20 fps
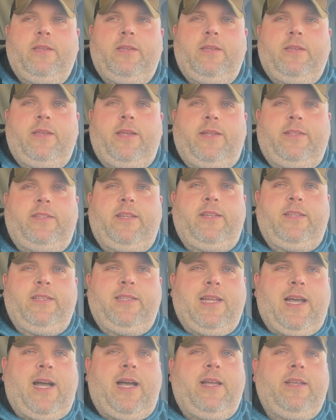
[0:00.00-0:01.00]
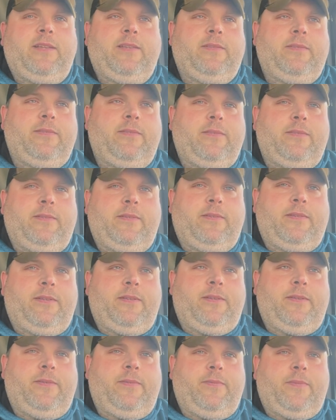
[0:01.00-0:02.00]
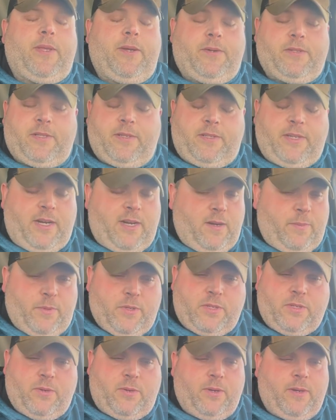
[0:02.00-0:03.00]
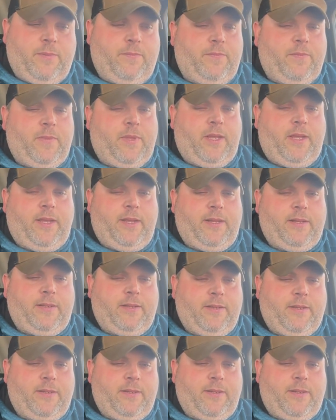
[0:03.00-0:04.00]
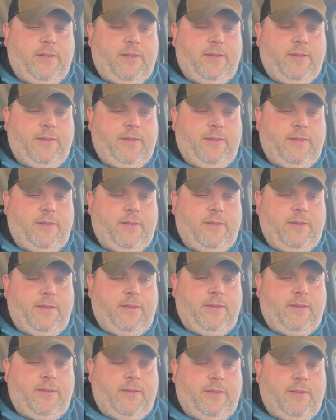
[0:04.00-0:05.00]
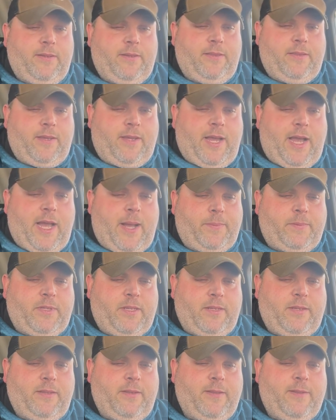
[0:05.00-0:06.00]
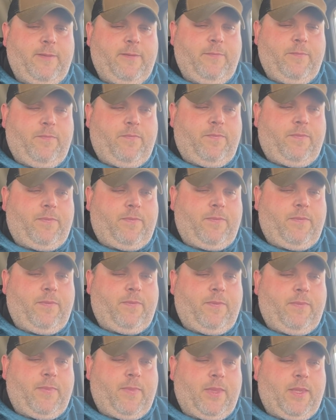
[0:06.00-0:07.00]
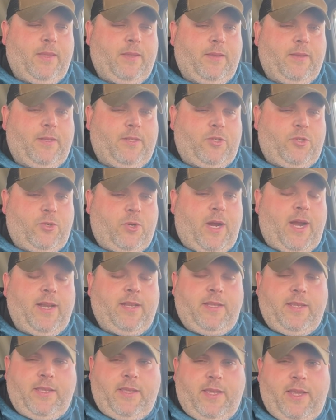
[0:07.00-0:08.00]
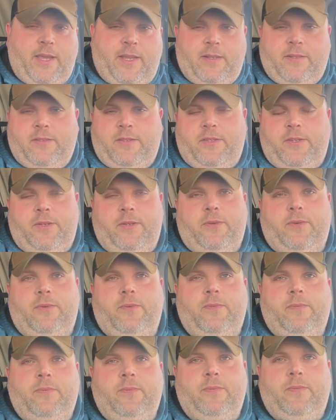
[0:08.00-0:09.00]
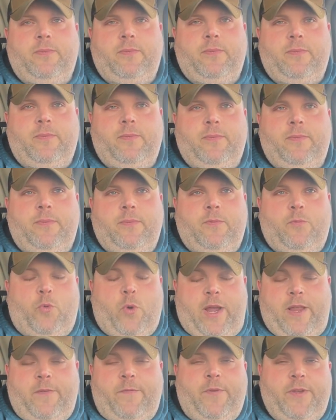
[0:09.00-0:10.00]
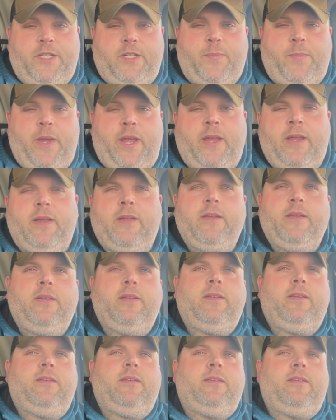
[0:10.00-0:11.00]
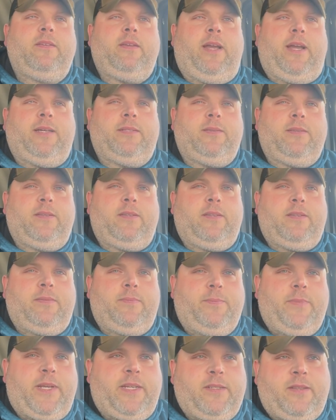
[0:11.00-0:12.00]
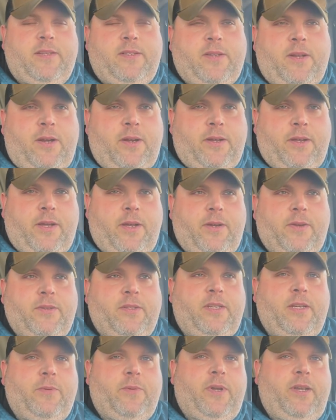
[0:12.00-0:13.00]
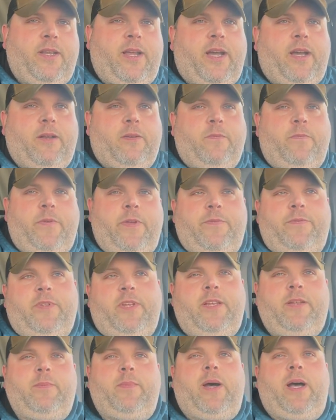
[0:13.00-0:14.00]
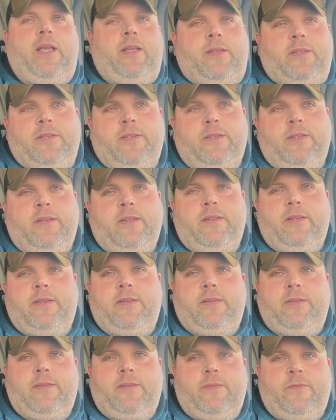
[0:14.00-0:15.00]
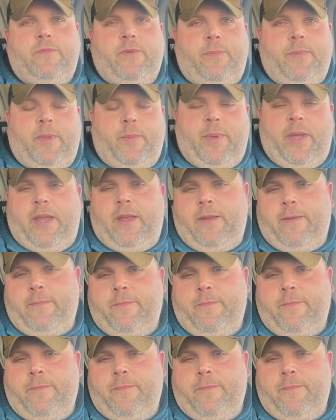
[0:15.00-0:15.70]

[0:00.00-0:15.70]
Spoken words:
It did not. There was a terrible storm, and the captain tried to get to Whitefish Bay. As the song goes, he went down 15 miles from the bay.